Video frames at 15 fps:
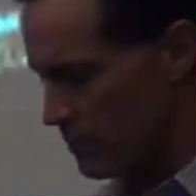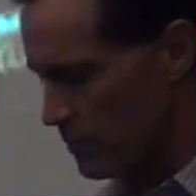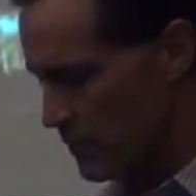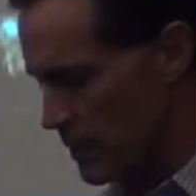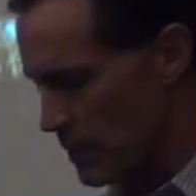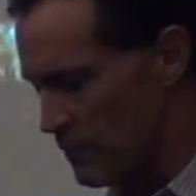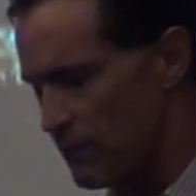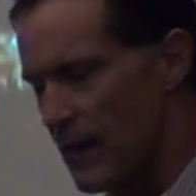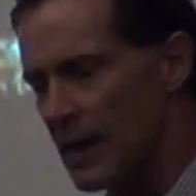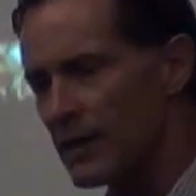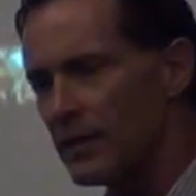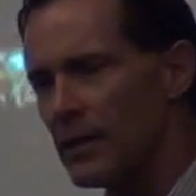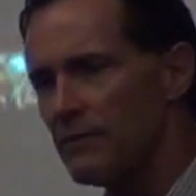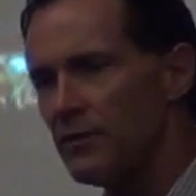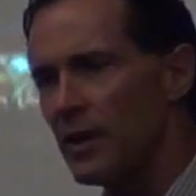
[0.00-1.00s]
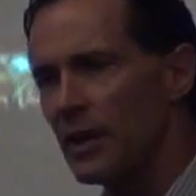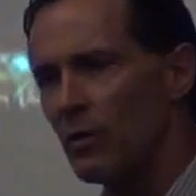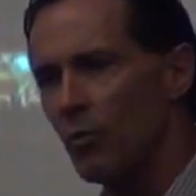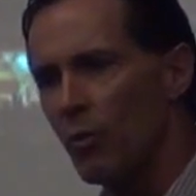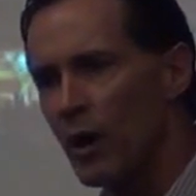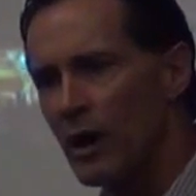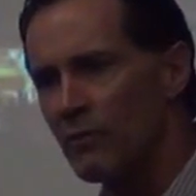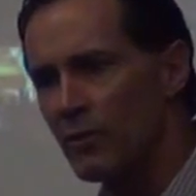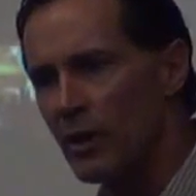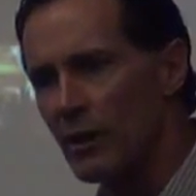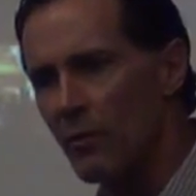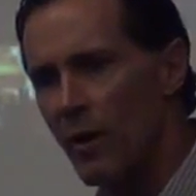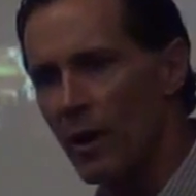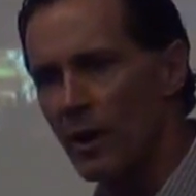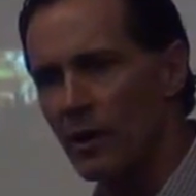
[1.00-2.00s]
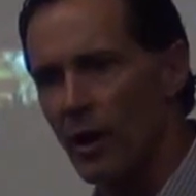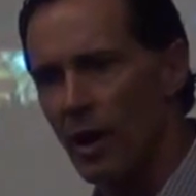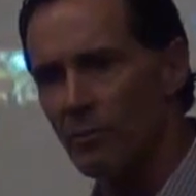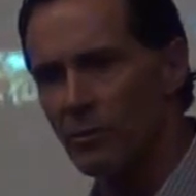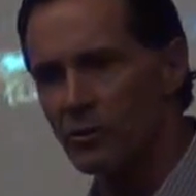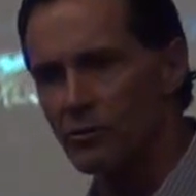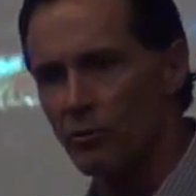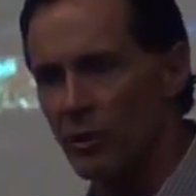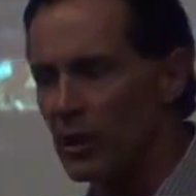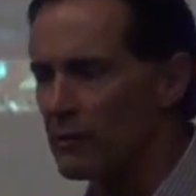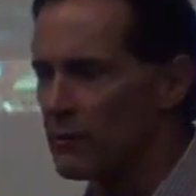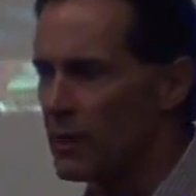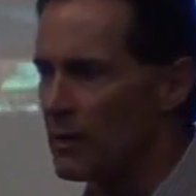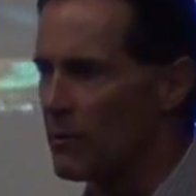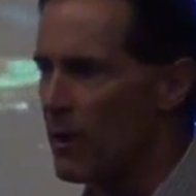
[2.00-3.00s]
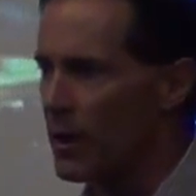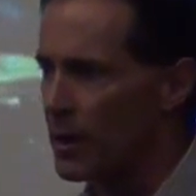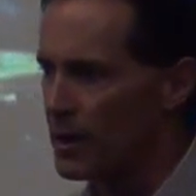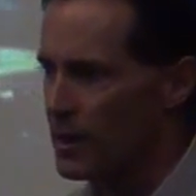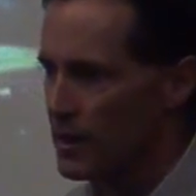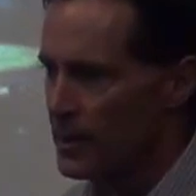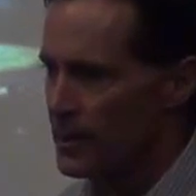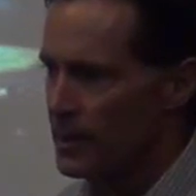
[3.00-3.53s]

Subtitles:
and the fact that they've done it wherever they wanted, almost whenever they wanted.